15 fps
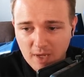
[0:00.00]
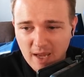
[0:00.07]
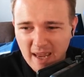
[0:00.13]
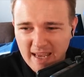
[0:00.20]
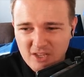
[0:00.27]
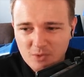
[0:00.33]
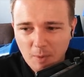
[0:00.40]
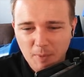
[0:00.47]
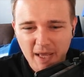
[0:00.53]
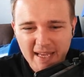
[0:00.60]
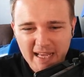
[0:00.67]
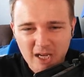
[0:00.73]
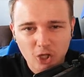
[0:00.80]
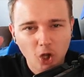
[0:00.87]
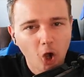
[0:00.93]
It's not playing
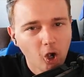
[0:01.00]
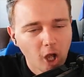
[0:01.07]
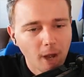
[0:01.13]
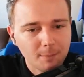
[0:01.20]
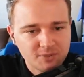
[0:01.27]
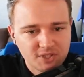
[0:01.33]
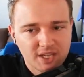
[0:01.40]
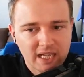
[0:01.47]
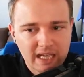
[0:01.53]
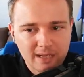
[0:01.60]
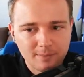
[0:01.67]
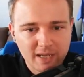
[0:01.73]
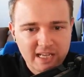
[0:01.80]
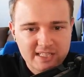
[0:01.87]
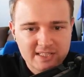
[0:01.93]
it long up to him.
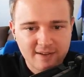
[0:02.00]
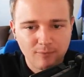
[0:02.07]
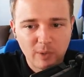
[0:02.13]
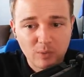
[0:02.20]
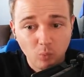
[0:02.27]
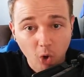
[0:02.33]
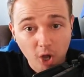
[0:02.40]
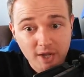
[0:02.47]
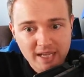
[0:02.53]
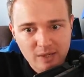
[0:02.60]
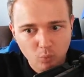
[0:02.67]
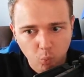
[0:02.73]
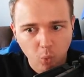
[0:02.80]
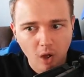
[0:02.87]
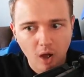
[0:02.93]
It's if we work
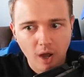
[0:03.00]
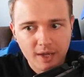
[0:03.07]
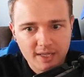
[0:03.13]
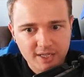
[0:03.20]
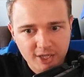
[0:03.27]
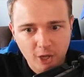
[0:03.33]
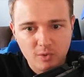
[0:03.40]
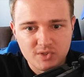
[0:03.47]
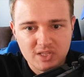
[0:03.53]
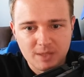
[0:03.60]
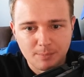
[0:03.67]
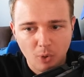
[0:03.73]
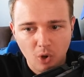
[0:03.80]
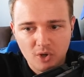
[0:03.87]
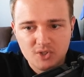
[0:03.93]
it wide and it goes in the
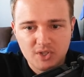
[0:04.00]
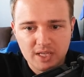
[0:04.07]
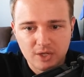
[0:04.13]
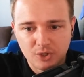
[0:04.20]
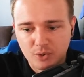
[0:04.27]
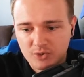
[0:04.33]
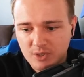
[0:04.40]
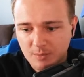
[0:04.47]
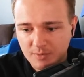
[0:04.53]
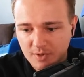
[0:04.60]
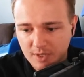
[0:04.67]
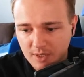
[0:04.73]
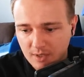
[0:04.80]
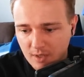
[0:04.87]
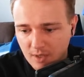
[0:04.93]
box that he could do
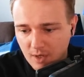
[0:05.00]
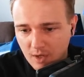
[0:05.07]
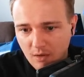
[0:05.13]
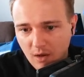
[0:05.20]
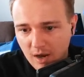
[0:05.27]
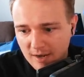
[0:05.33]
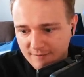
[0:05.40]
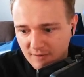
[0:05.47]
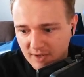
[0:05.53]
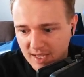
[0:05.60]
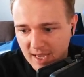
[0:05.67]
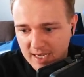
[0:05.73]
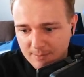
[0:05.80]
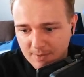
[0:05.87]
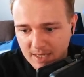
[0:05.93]
something. I don't feel like
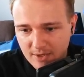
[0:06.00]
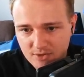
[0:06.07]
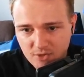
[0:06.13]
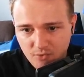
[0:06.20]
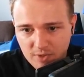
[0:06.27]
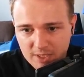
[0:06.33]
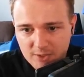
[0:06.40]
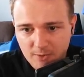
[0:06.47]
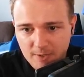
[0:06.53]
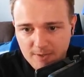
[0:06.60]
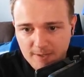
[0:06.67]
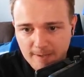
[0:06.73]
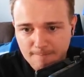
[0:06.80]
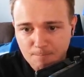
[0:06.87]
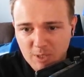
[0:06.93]
anybody else could really do
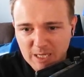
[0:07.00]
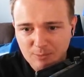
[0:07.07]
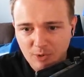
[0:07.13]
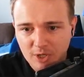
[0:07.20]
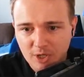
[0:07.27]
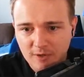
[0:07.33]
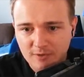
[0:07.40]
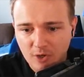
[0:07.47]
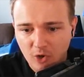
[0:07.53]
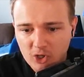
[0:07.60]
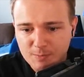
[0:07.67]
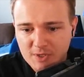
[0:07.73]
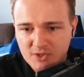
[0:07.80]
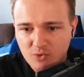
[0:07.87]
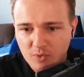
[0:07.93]
anything. But he probably could have done.
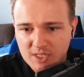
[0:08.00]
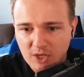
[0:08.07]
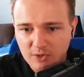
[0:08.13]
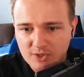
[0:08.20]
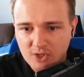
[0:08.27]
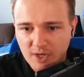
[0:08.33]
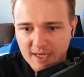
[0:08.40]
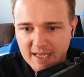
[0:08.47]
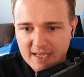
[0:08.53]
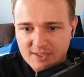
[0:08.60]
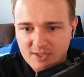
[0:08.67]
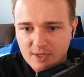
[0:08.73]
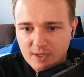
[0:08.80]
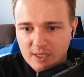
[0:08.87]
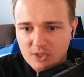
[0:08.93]
Oxby's through. Is he onside? He
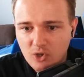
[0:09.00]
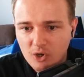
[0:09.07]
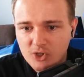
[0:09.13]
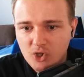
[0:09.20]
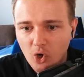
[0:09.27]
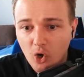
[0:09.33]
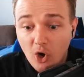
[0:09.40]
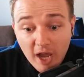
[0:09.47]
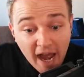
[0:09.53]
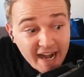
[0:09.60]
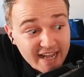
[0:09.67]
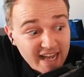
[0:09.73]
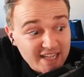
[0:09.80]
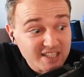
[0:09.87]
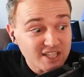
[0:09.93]
is. He's got a score. And he
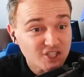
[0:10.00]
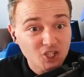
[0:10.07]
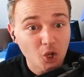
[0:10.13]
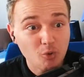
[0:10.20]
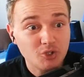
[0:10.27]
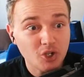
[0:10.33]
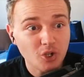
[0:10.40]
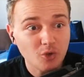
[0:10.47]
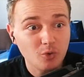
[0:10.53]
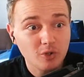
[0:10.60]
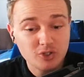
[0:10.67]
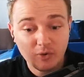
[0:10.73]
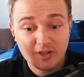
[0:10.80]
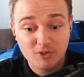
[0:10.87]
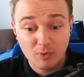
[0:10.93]
has it. It's 2-2.
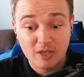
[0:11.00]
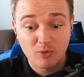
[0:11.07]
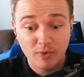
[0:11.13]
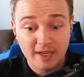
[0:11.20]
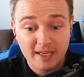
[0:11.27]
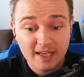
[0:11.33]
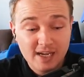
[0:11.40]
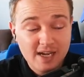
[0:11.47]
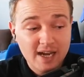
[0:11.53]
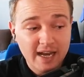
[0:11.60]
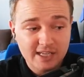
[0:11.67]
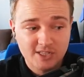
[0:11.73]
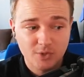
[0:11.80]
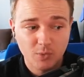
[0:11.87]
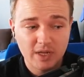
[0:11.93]
Sorry, 3-3.
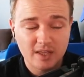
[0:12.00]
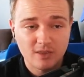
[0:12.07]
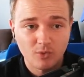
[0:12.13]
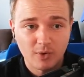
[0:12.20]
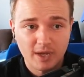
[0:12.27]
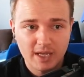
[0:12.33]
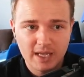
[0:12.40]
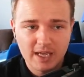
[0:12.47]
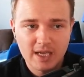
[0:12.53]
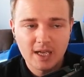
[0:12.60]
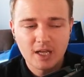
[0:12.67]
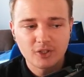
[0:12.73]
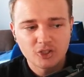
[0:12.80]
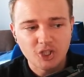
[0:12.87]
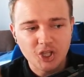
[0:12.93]
It's 3-3.
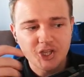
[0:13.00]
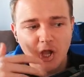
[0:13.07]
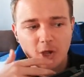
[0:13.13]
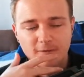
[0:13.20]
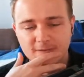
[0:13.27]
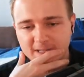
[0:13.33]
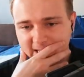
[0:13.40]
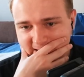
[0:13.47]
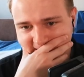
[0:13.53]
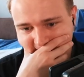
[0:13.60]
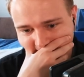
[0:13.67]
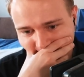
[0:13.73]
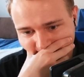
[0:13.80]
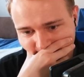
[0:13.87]
Do you go for this?